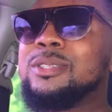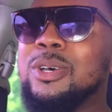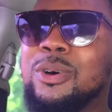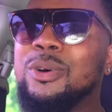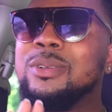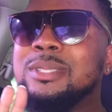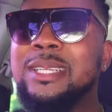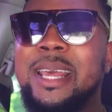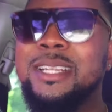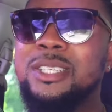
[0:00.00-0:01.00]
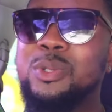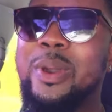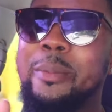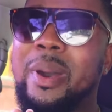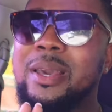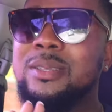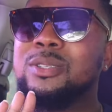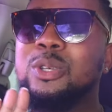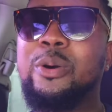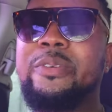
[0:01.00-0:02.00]
So the day just went by
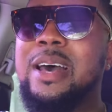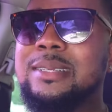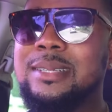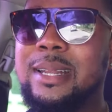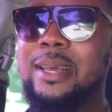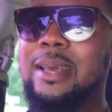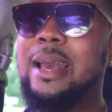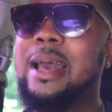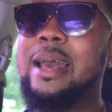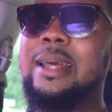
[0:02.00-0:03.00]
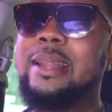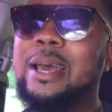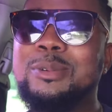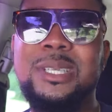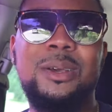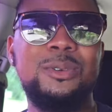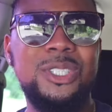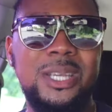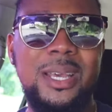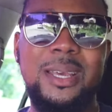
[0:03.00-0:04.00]
so fast today, and I was like, oh
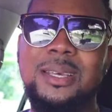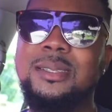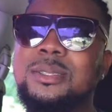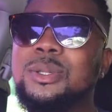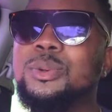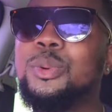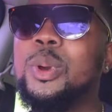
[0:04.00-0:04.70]
shit, it's 2.